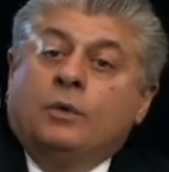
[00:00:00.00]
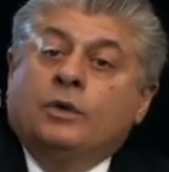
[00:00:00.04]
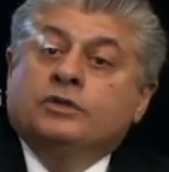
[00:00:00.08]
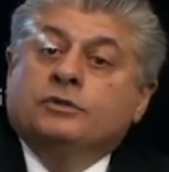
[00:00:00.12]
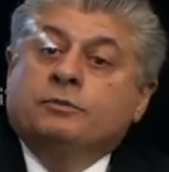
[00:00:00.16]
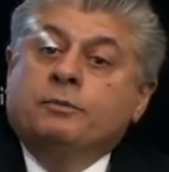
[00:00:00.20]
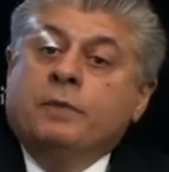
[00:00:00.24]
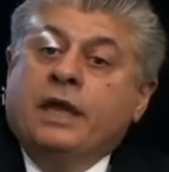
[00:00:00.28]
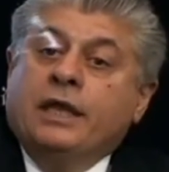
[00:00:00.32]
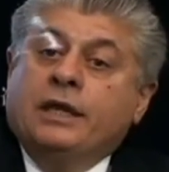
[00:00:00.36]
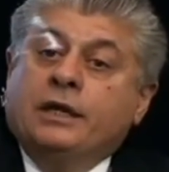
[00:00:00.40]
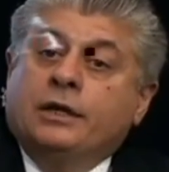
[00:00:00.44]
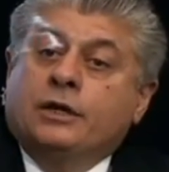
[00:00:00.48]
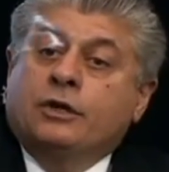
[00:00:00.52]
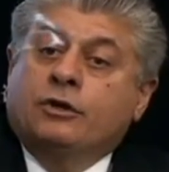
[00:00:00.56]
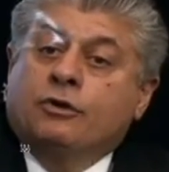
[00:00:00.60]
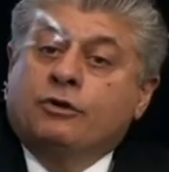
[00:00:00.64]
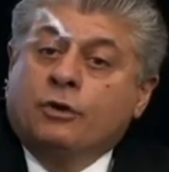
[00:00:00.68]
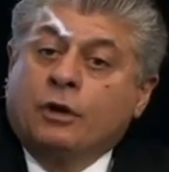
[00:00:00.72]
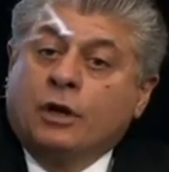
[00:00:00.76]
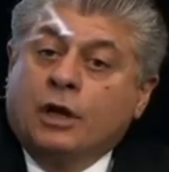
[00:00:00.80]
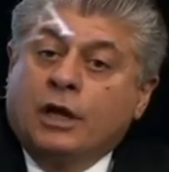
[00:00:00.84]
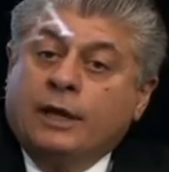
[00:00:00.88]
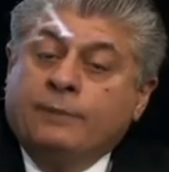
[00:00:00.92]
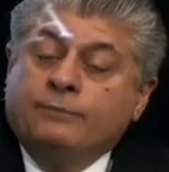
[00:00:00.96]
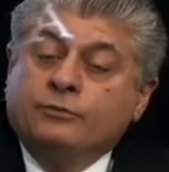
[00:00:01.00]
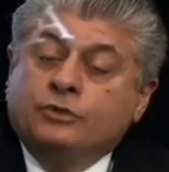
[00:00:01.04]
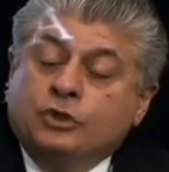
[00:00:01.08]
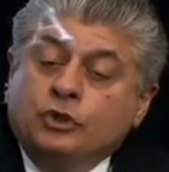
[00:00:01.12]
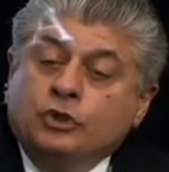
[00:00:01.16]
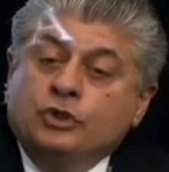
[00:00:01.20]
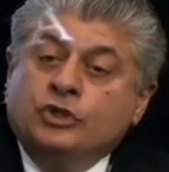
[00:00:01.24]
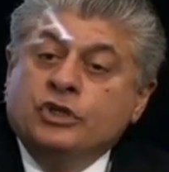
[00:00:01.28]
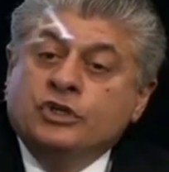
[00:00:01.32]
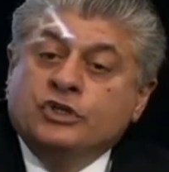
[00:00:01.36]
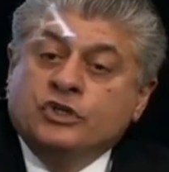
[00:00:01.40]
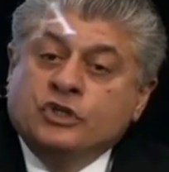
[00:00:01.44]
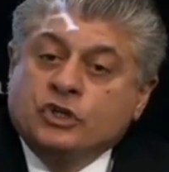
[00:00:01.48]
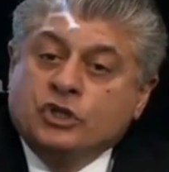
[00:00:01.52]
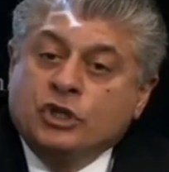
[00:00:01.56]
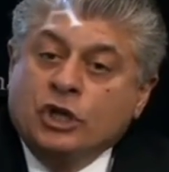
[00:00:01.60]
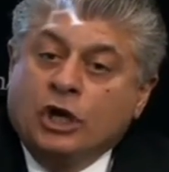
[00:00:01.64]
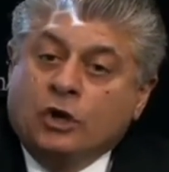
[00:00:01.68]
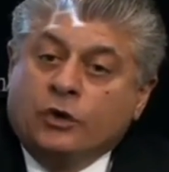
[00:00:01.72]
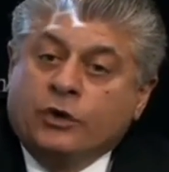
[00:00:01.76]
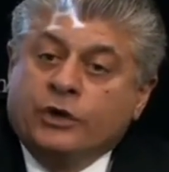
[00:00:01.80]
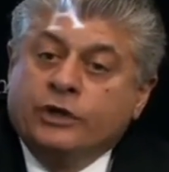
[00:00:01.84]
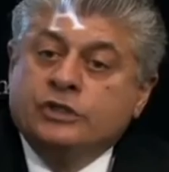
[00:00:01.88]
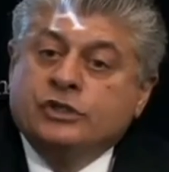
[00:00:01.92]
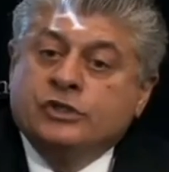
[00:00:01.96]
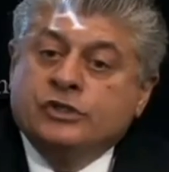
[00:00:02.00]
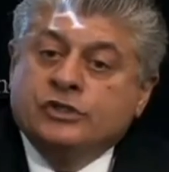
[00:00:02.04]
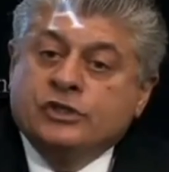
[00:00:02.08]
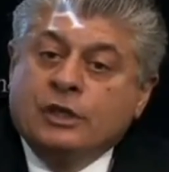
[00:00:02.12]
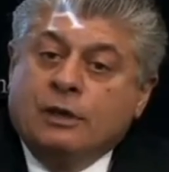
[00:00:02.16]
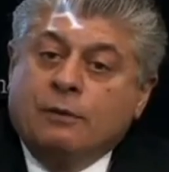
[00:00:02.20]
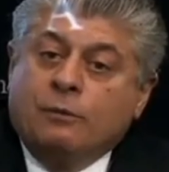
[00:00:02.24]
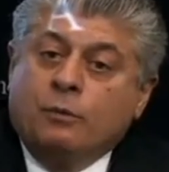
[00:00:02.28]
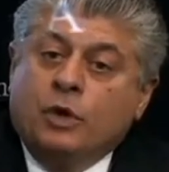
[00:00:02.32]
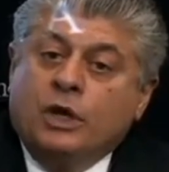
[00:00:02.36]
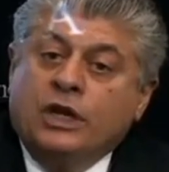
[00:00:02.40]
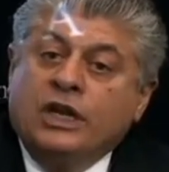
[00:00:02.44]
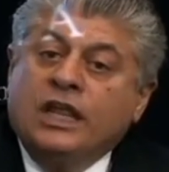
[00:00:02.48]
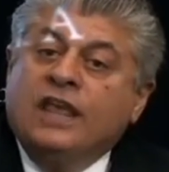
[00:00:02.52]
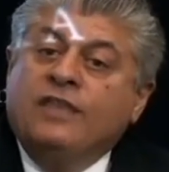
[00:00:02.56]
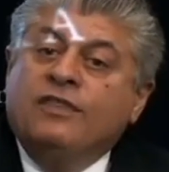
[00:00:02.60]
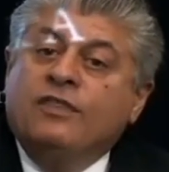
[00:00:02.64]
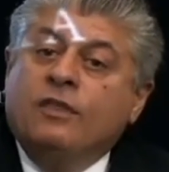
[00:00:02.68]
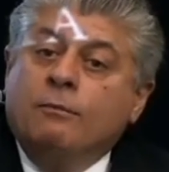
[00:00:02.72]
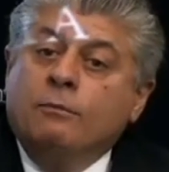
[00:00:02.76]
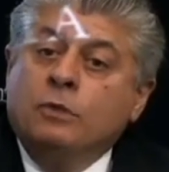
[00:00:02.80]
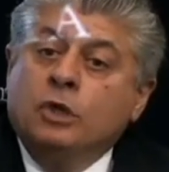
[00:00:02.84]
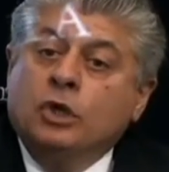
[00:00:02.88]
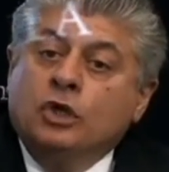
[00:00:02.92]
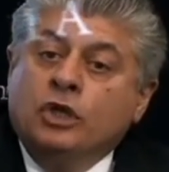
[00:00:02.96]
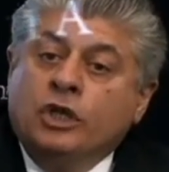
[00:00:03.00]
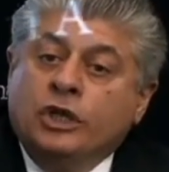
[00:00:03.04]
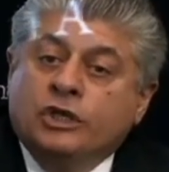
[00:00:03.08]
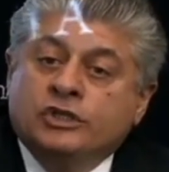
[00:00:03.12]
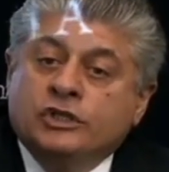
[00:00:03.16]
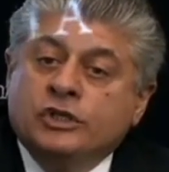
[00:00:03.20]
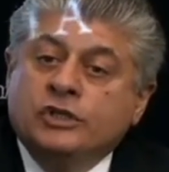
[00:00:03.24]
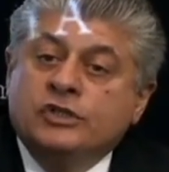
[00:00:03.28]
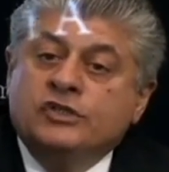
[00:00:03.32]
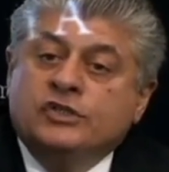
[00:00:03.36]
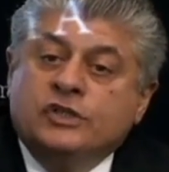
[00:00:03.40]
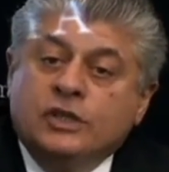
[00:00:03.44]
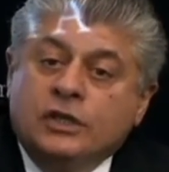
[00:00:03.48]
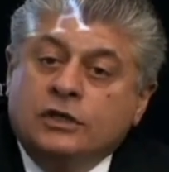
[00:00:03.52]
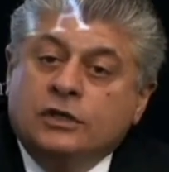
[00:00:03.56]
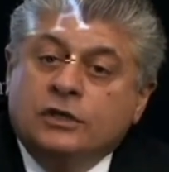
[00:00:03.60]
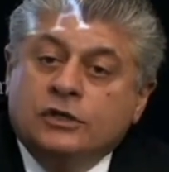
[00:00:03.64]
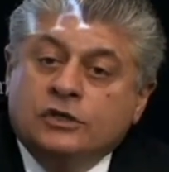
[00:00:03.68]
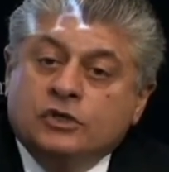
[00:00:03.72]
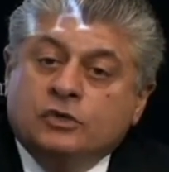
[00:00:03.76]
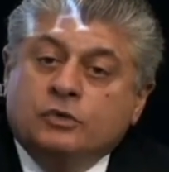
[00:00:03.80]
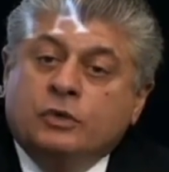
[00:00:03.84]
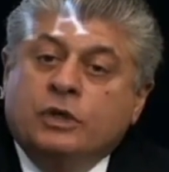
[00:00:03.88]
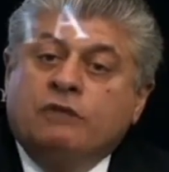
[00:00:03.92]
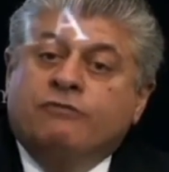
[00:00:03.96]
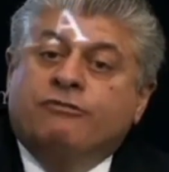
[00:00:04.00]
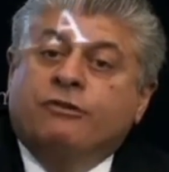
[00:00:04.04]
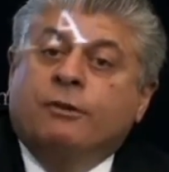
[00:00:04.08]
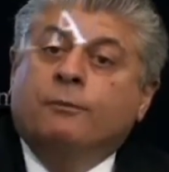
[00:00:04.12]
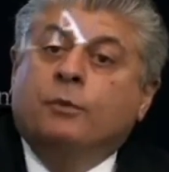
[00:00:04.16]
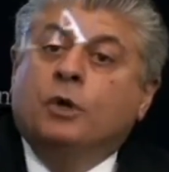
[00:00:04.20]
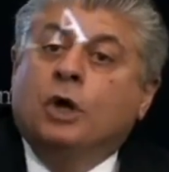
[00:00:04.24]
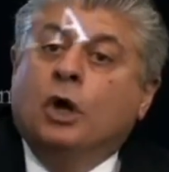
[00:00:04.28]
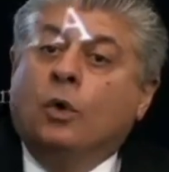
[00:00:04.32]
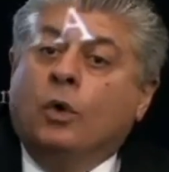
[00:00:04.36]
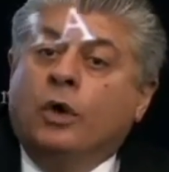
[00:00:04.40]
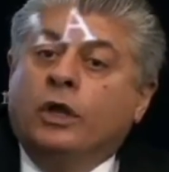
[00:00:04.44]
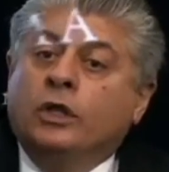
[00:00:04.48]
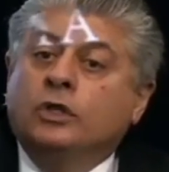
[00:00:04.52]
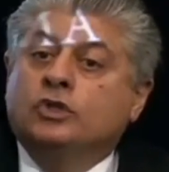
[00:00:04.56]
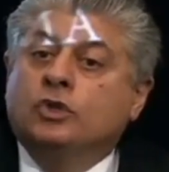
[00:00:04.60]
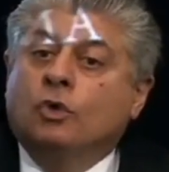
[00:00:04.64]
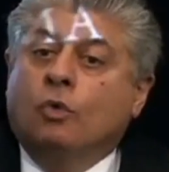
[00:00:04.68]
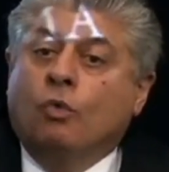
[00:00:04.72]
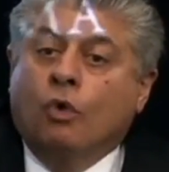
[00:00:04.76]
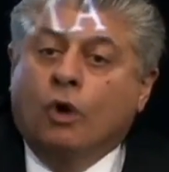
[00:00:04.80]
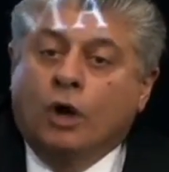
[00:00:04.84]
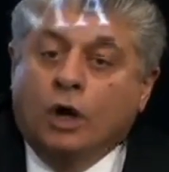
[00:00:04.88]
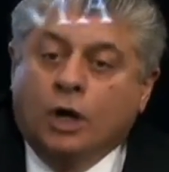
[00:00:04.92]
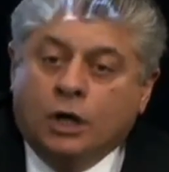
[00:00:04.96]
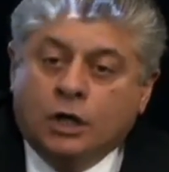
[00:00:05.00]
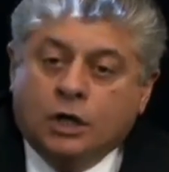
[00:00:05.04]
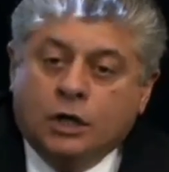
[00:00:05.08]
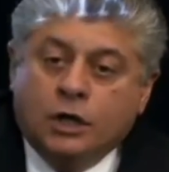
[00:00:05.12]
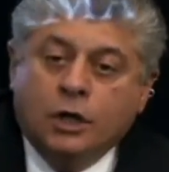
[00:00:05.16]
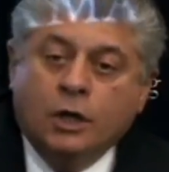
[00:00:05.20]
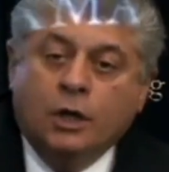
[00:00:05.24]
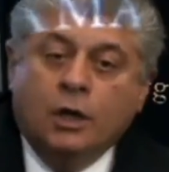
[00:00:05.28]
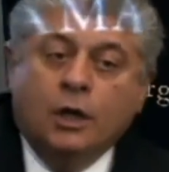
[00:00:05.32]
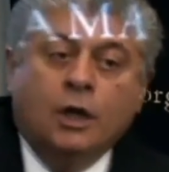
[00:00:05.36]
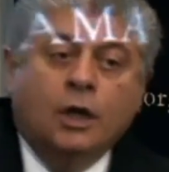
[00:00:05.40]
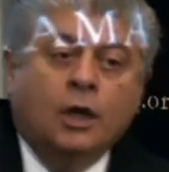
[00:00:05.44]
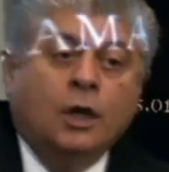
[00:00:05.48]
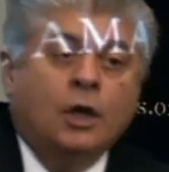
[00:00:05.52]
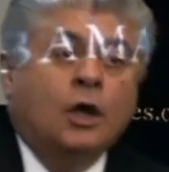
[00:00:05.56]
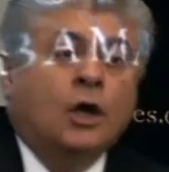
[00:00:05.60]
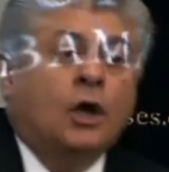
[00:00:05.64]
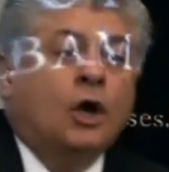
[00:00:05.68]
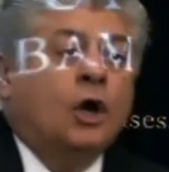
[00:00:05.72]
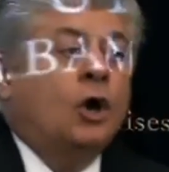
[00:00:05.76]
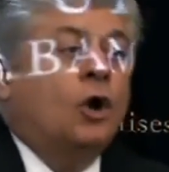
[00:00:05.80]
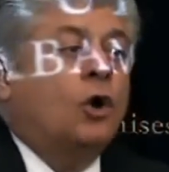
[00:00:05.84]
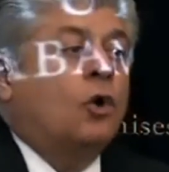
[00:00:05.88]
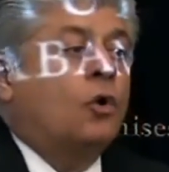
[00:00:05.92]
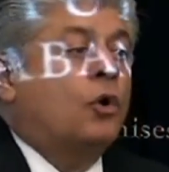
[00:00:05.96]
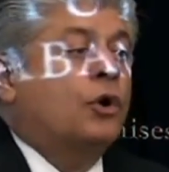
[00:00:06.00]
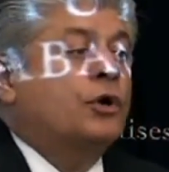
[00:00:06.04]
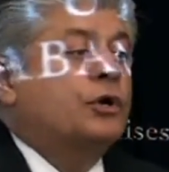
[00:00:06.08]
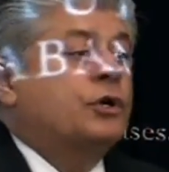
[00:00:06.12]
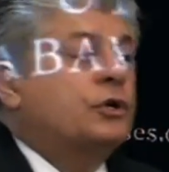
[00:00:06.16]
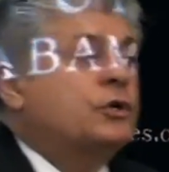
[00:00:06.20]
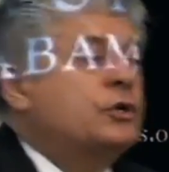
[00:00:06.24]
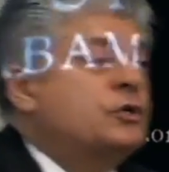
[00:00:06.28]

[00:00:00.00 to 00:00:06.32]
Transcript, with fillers: which made it a crime to discourage someone in the munitions industry from going to work or